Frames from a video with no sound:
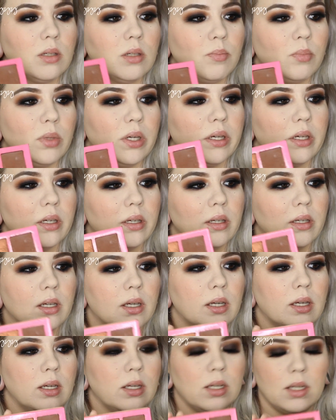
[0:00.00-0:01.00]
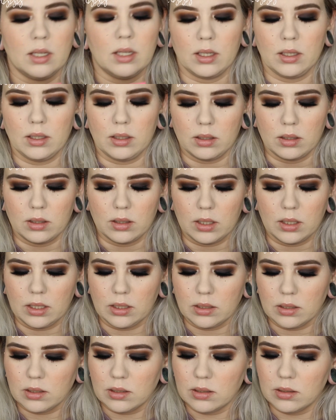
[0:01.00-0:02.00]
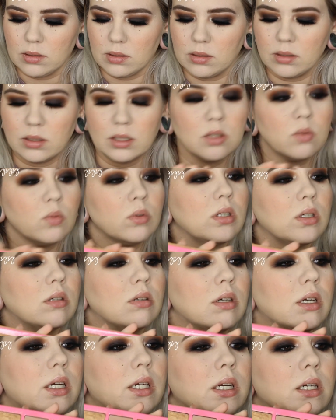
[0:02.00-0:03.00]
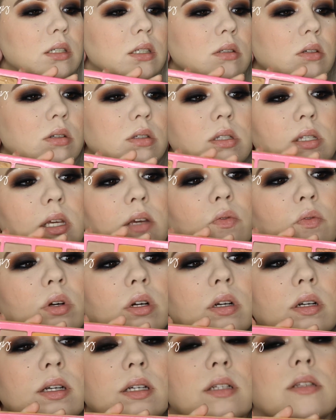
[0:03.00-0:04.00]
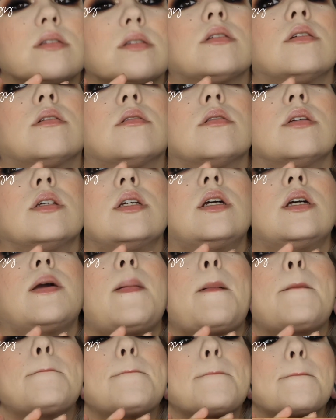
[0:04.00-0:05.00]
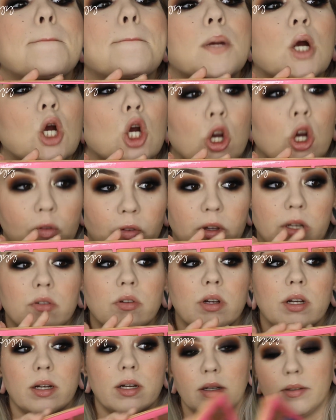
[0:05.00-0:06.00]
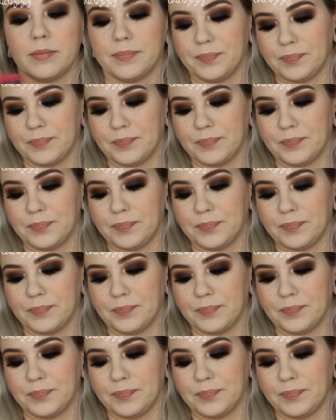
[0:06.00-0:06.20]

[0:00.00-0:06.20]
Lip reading: But it's this one right here, it's called Safe Word. It's literally perfect right now.